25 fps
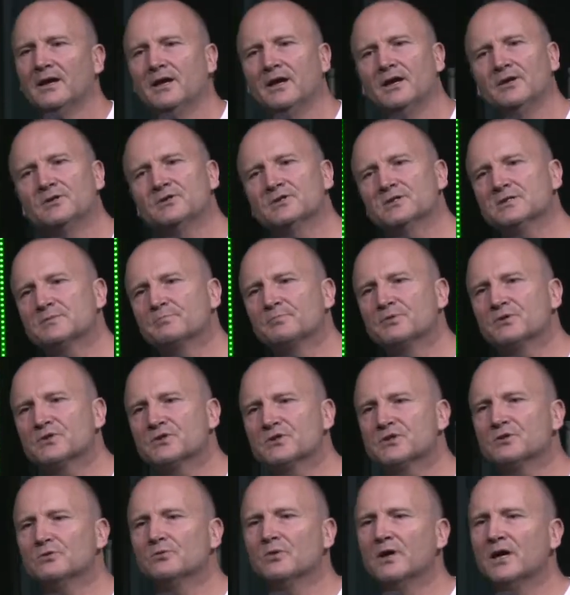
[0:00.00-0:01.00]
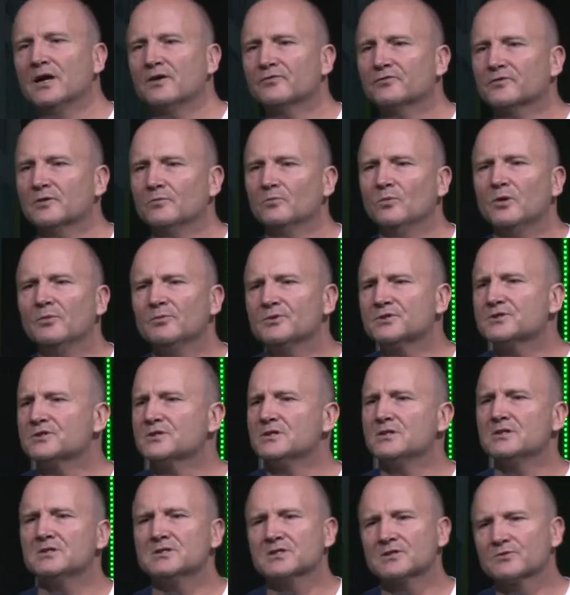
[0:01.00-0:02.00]
and just pursue after Him. What was
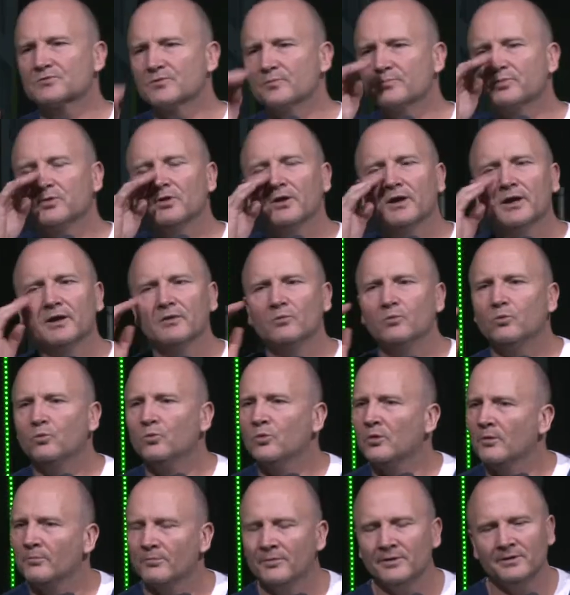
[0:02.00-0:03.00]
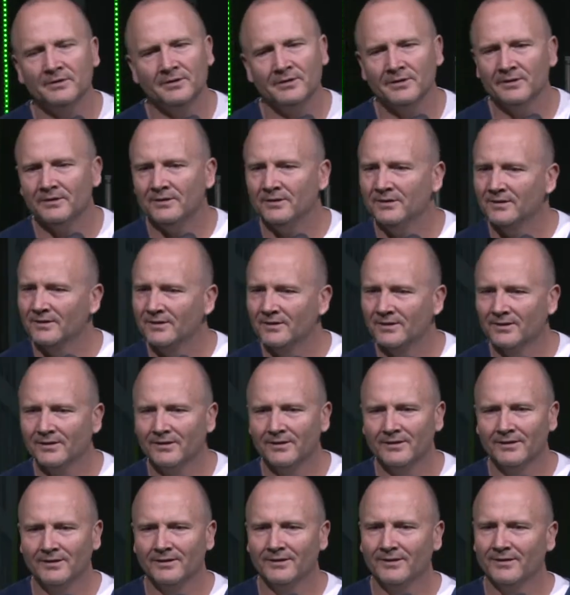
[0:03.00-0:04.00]
Jesus' reply? Woman,
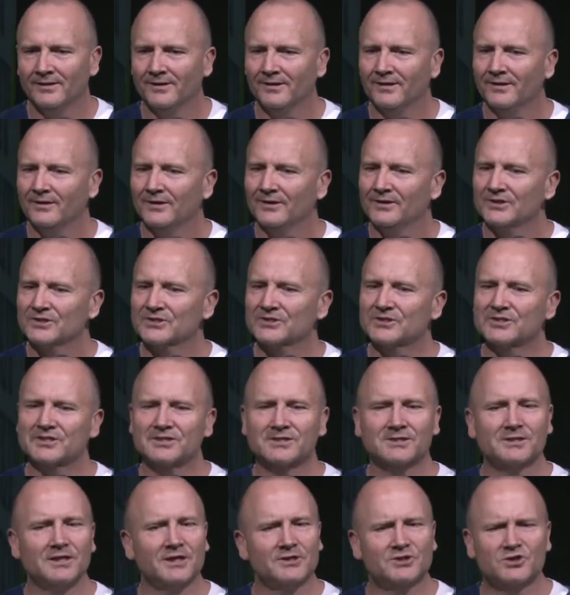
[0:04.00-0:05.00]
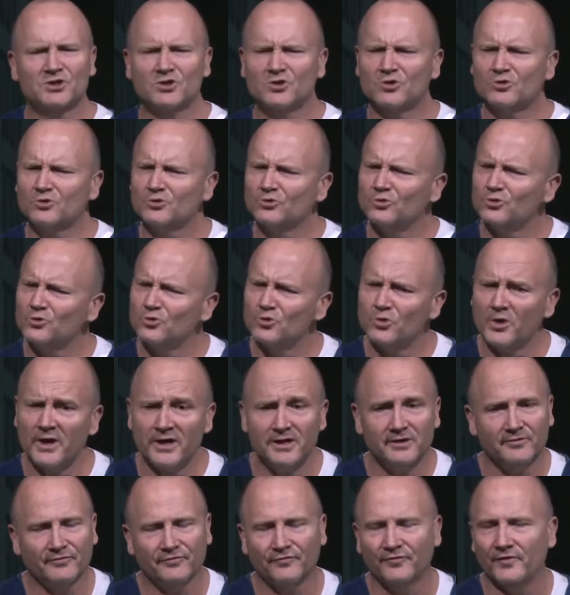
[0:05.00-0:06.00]
such
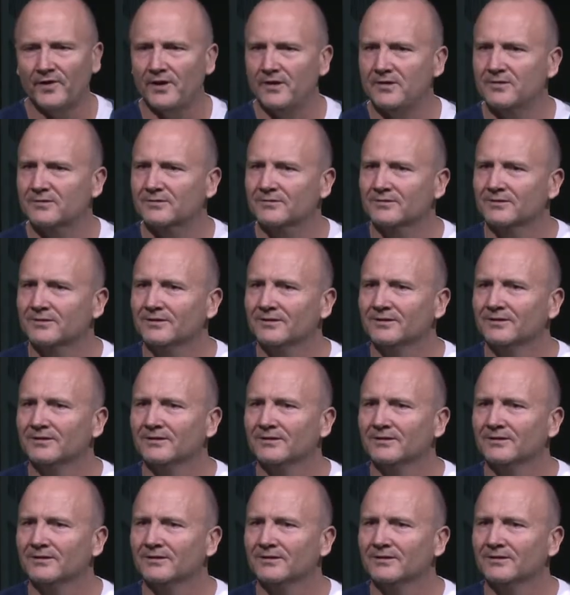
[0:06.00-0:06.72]
great faith.